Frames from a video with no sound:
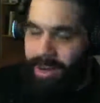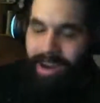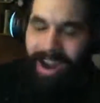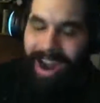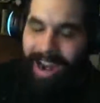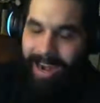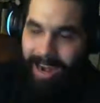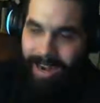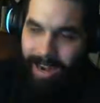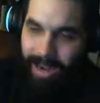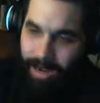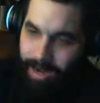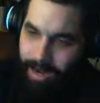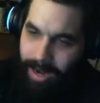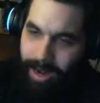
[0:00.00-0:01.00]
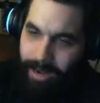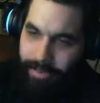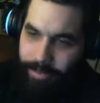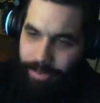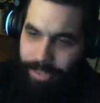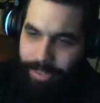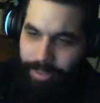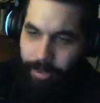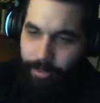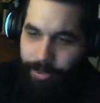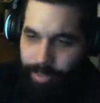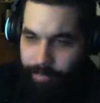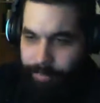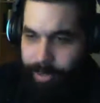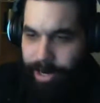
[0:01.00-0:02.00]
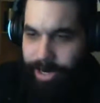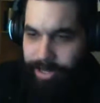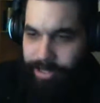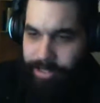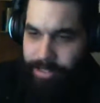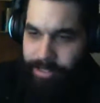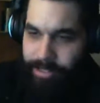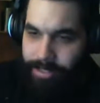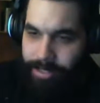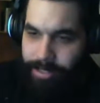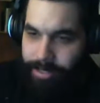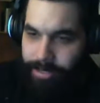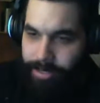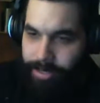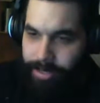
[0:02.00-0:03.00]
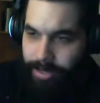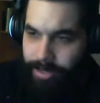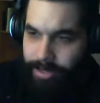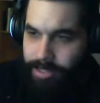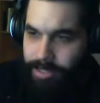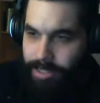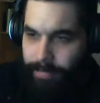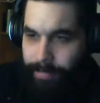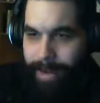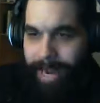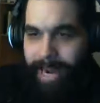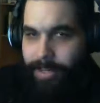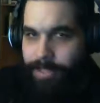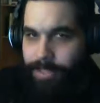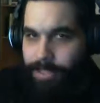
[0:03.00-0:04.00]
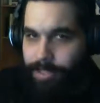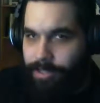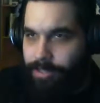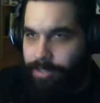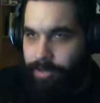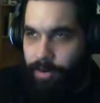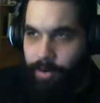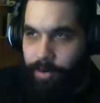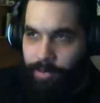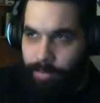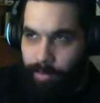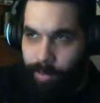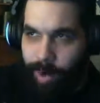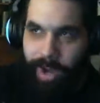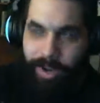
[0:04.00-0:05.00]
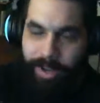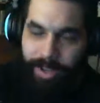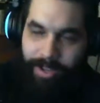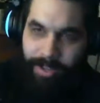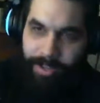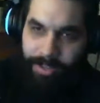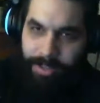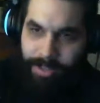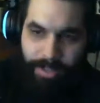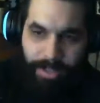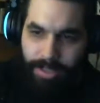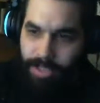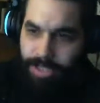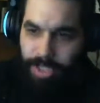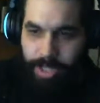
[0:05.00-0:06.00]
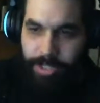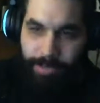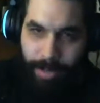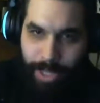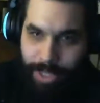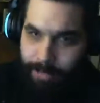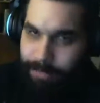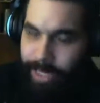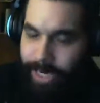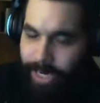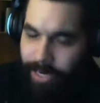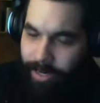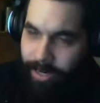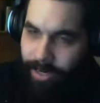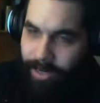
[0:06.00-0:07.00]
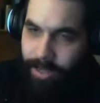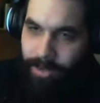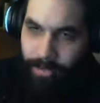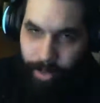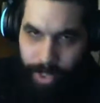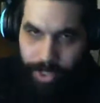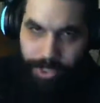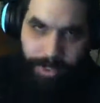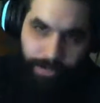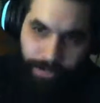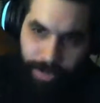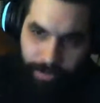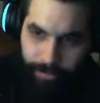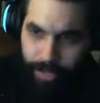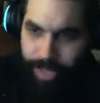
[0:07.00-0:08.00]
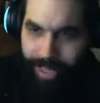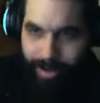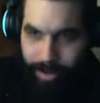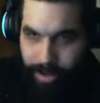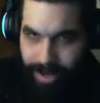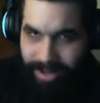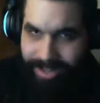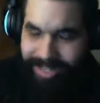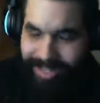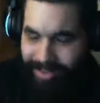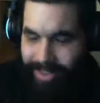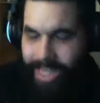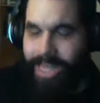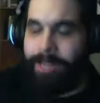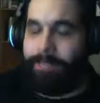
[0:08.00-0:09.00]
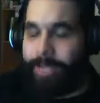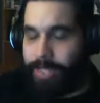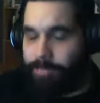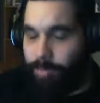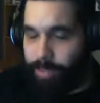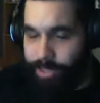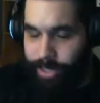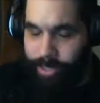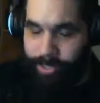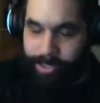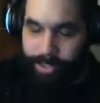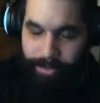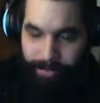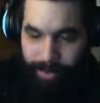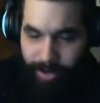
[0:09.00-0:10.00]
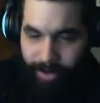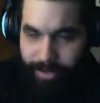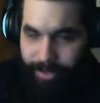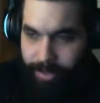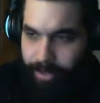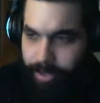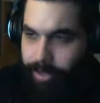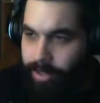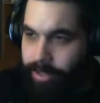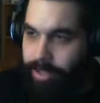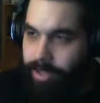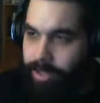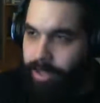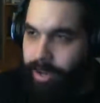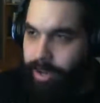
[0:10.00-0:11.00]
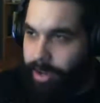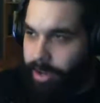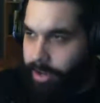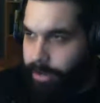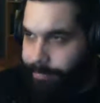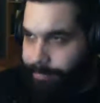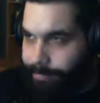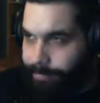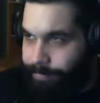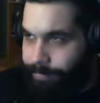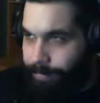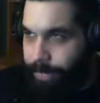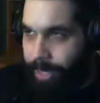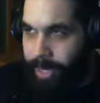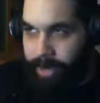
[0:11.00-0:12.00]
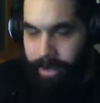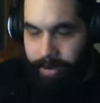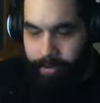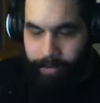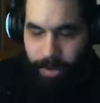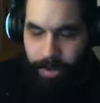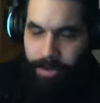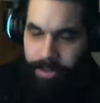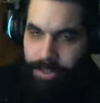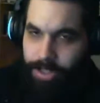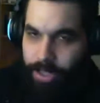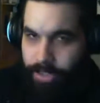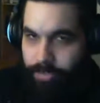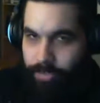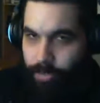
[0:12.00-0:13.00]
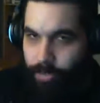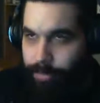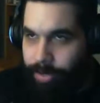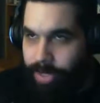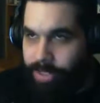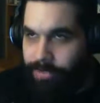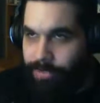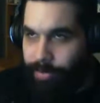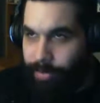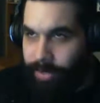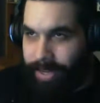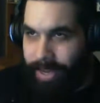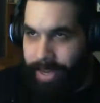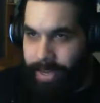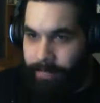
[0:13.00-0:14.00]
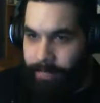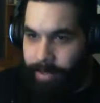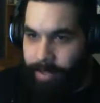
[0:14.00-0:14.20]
either they lowered the price to match what is just multiplayer, which if you get it on a deal, then it makes more sense. It's fine. But if you're going to charge full price for a game